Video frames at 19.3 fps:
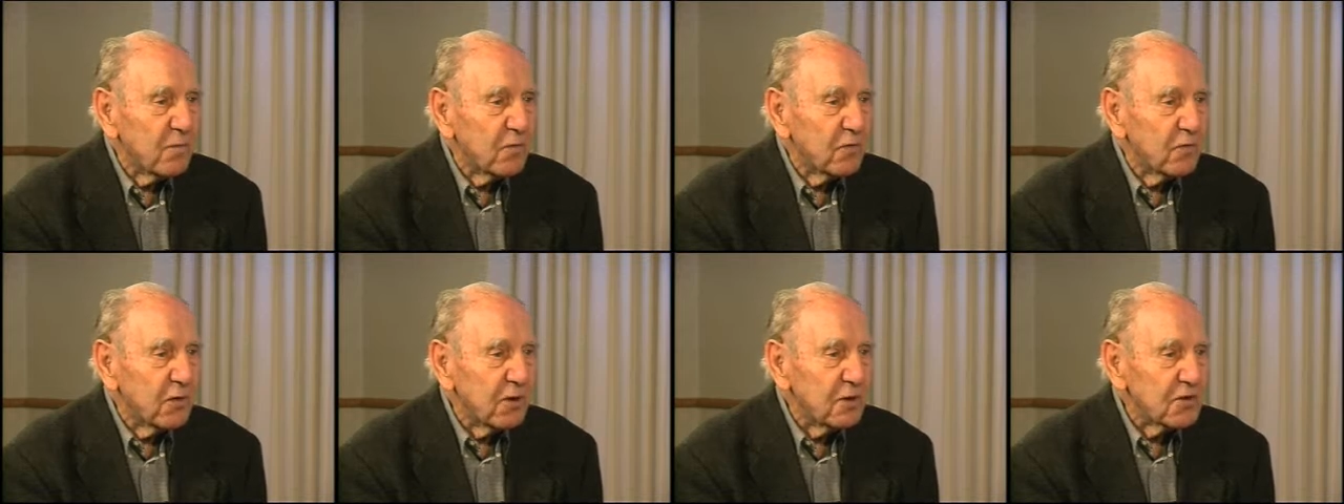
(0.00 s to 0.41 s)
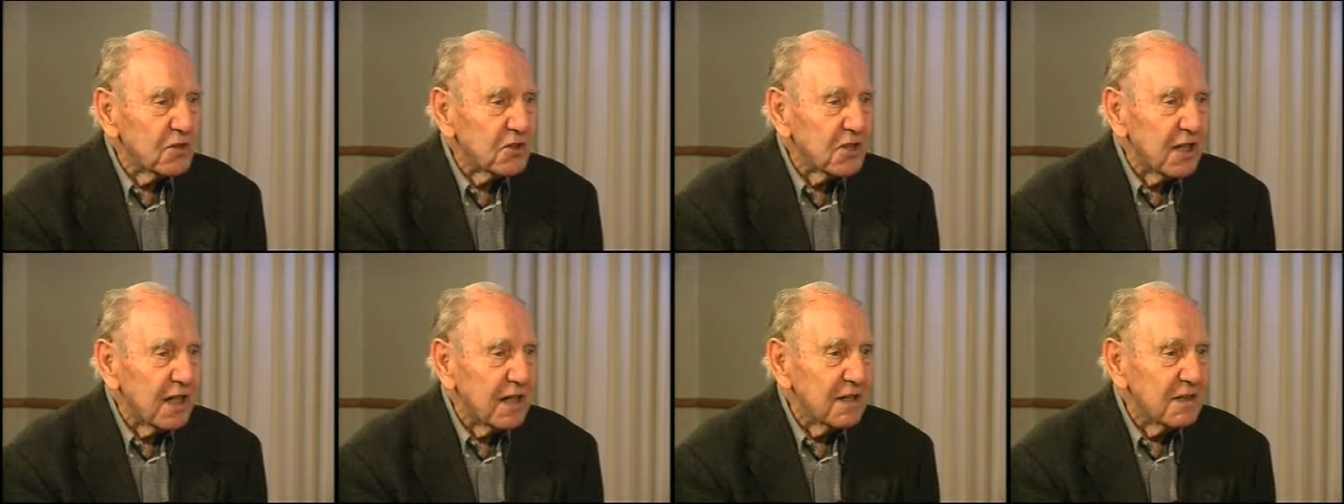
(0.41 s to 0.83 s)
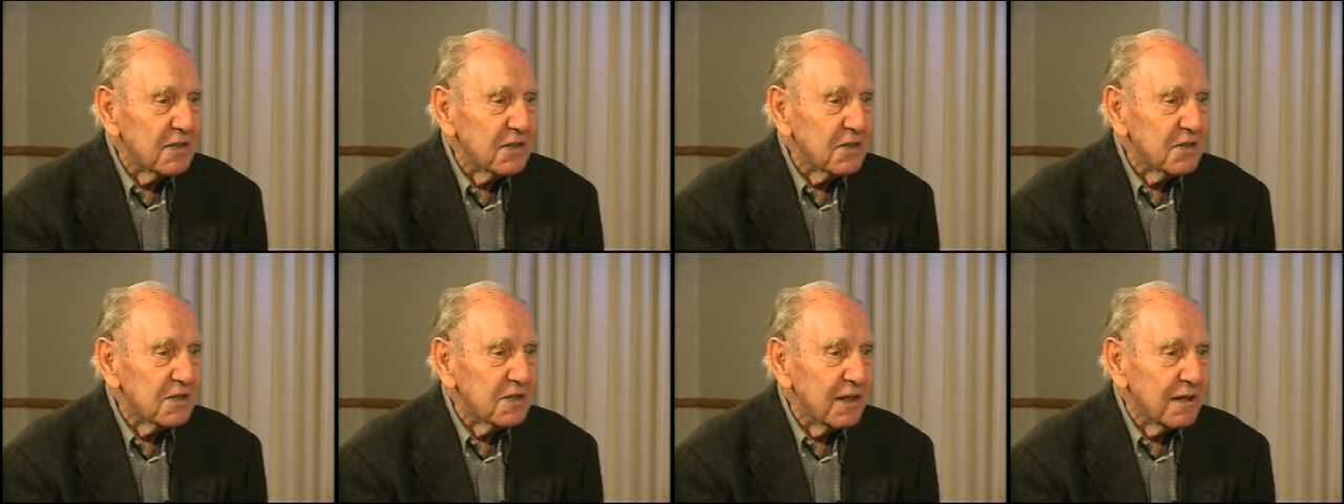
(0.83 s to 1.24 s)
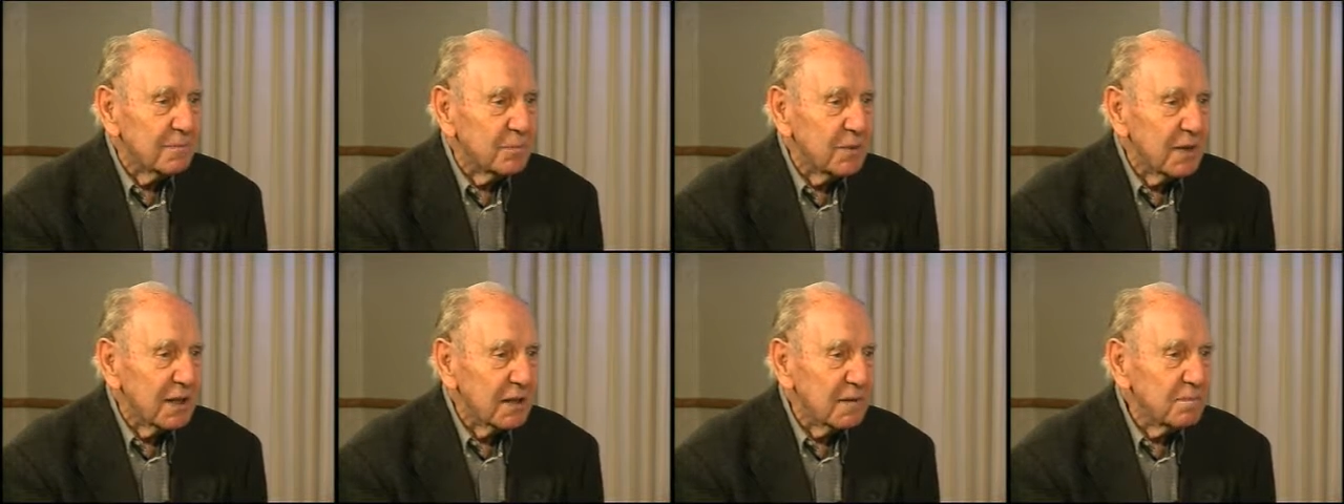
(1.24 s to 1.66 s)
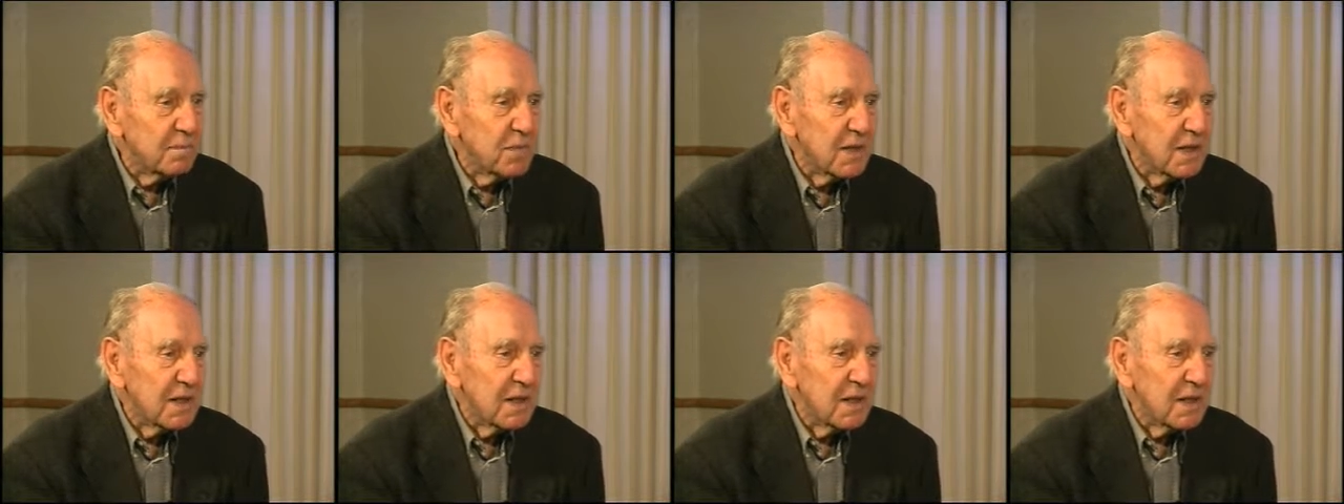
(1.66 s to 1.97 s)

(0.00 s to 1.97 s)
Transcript: few scientists had been